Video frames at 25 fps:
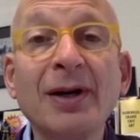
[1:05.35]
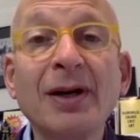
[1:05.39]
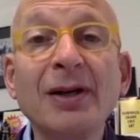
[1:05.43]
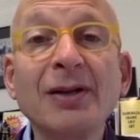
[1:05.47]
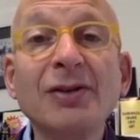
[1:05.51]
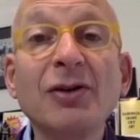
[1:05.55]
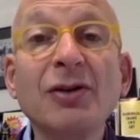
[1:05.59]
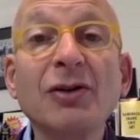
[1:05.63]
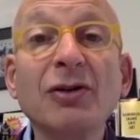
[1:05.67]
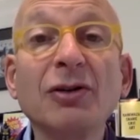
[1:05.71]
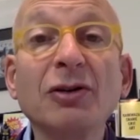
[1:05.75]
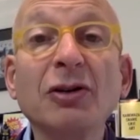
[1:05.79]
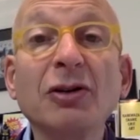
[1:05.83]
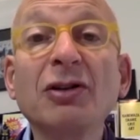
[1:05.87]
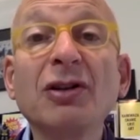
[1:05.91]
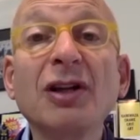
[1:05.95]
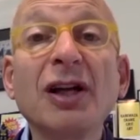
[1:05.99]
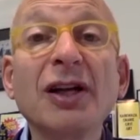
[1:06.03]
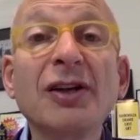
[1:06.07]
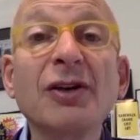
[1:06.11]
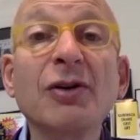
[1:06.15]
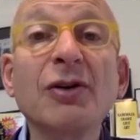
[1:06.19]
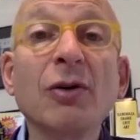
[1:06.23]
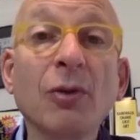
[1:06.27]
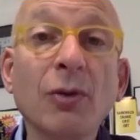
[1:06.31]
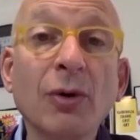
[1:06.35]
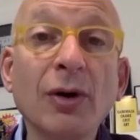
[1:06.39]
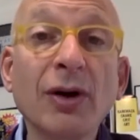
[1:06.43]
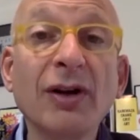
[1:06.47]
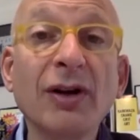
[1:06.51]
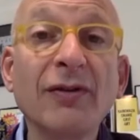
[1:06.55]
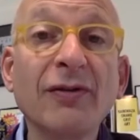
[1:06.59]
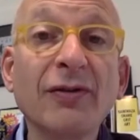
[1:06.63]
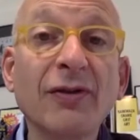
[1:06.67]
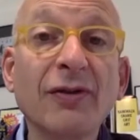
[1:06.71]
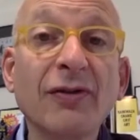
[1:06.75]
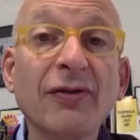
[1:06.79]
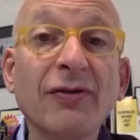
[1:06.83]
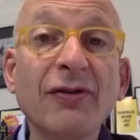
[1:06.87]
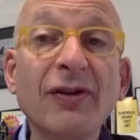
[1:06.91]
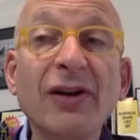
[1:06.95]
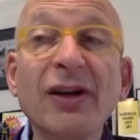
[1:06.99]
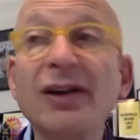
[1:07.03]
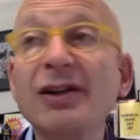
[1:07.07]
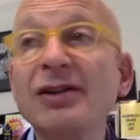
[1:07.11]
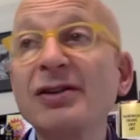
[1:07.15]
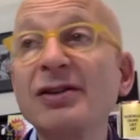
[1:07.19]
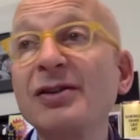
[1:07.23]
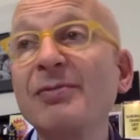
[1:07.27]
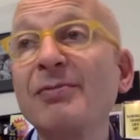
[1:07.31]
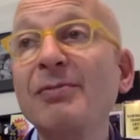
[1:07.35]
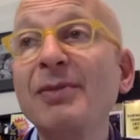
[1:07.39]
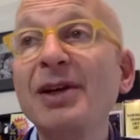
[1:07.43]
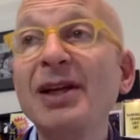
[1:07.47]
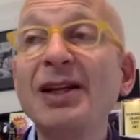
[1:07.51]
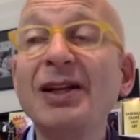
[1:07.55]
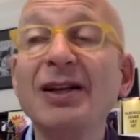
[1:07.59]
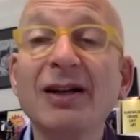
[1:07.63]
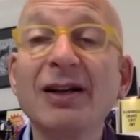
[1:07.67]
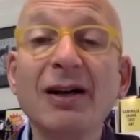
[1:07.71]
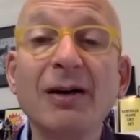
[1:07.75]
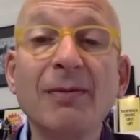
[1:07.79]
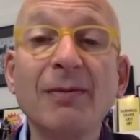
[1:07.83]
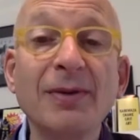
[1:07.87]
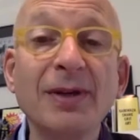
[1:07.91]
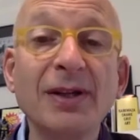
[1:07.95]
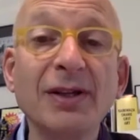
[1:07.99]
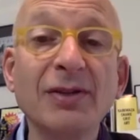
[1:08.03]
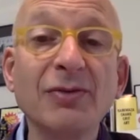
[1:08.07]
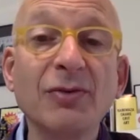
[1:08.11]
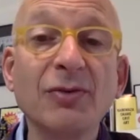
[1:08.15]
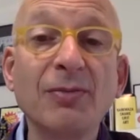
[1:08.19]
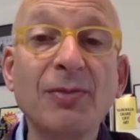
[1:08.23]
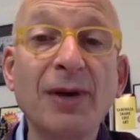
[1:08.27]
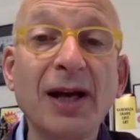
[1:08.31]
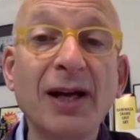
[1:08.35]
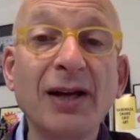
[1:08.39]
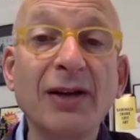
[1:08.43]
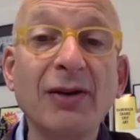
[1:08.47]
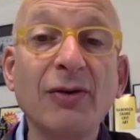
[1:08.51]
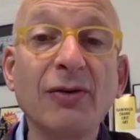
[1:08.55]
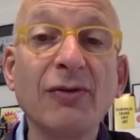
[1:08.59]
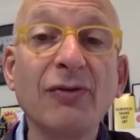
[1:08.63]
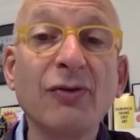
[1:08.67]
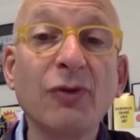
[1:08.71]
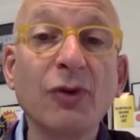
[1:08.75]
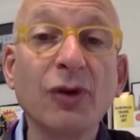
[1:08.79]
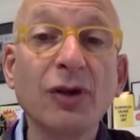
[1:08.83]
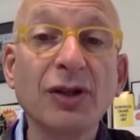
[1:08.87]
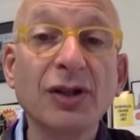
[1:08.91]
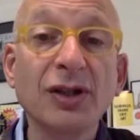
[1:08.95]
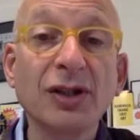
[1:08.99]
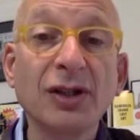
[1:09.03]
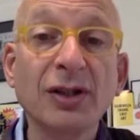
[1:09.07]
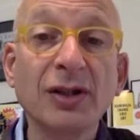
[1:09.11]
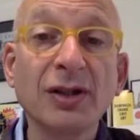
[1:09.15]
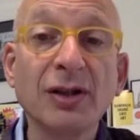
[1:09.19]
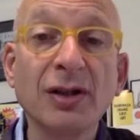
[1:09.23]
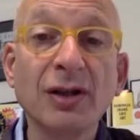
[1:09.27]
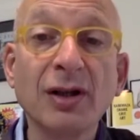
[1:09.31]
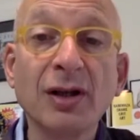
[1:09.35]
So it looked like you were working for free because the media companies were paying you a fortune.